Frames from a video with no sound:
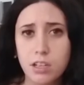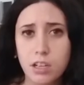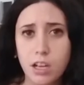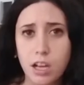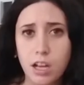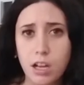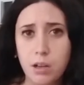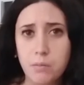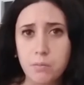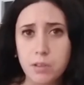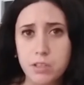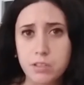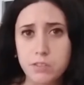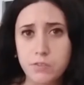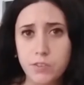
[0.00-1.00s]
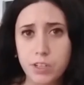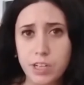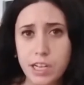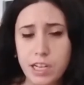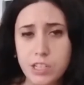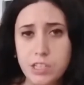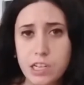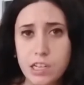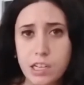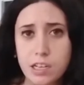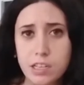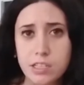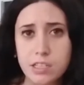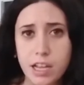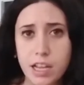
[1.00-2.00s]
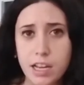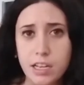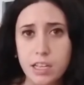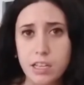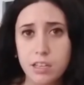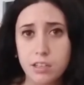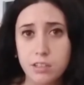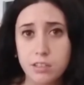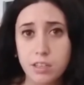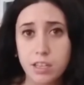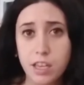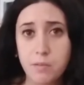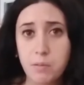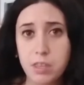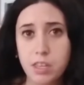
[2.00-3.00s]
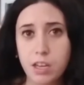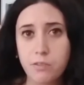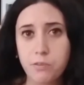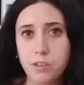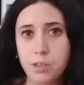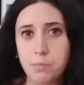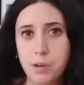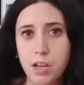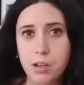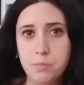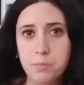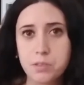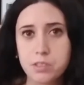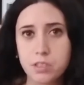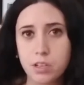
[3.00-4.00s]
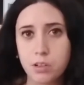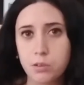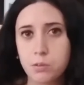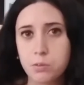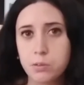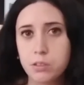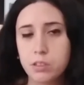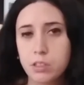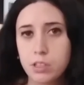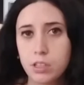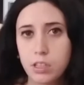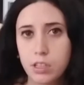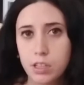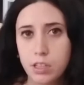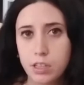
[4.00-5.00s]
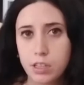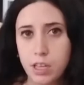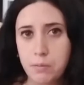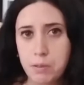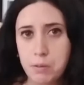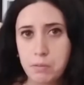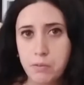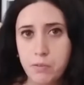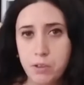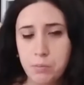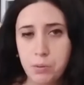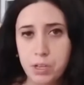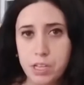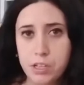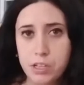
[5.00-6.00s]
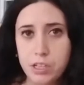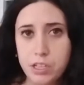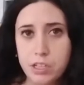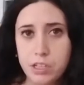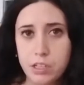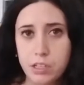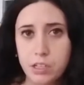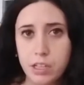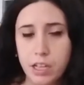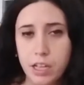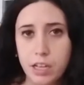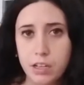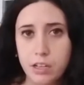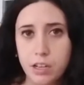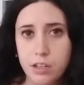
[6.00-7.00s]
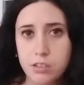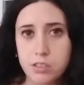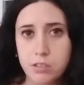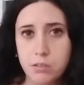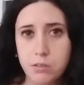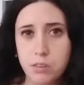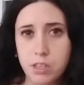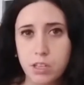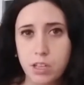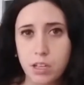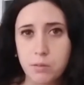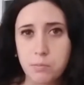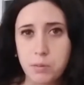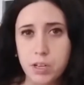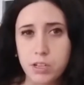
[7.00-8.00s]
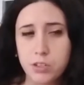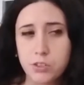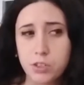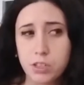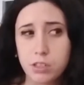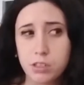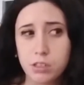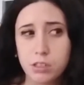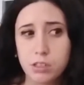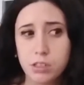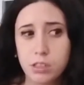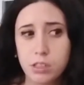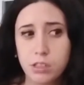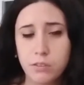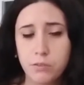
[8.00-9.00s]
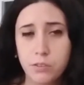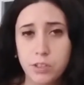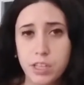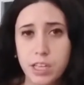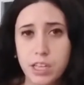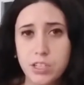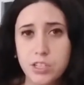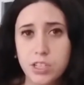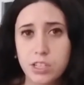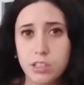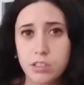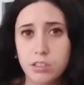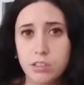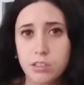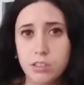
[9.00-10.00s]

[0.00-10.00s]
It's for itching and anxiety. They gave me that for the pups, so that made me feel pretty good. And I also think I had Benadryl for the itching.